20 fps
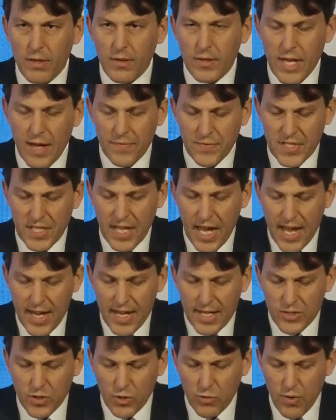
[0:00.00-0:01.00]
The
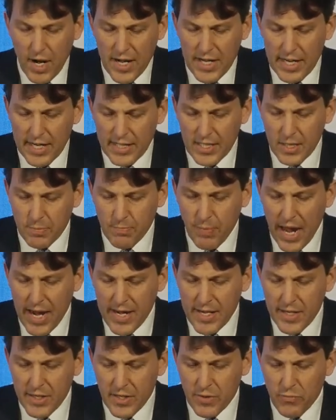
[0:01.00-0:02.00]
FCA has already
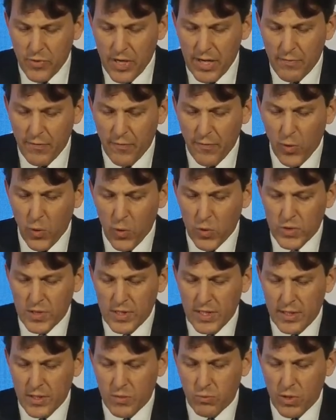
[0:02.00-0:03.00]
expanded and
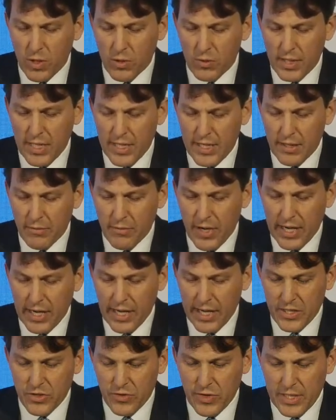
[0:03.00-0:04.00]
reinforced its world-leading
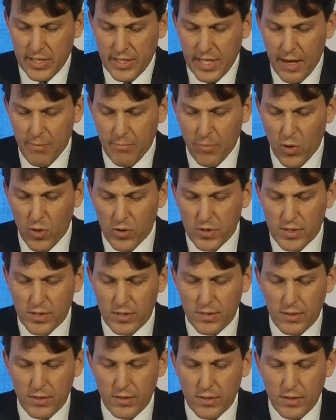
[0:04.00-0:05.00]
regulatory sandbox.